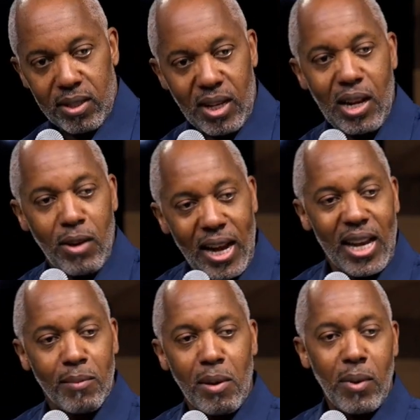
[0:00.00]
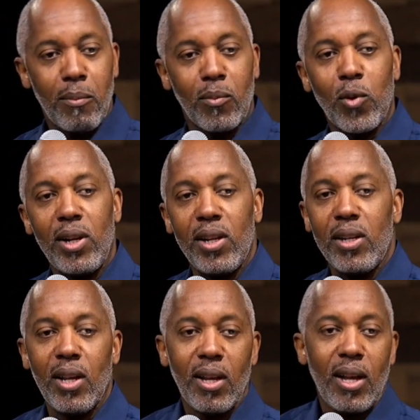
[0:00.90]
And how I am, I'm
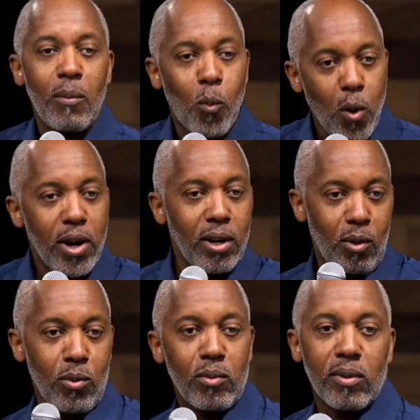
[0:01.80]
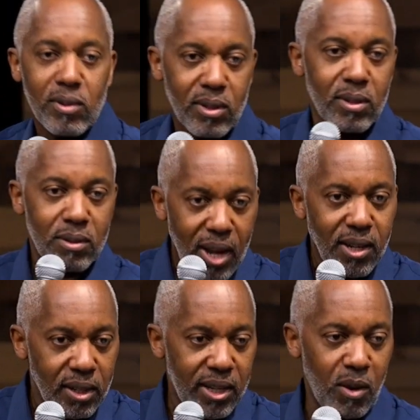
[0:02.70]
working on trying
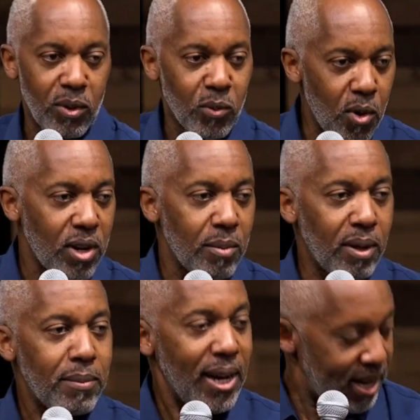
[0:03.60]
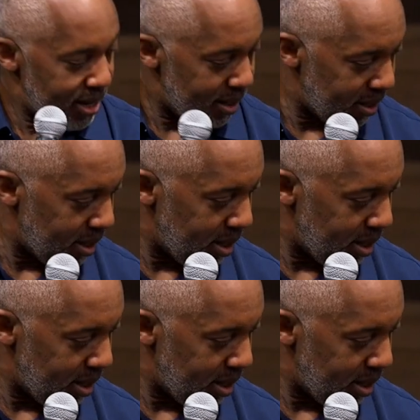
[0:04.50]
to look at what's working, but man, it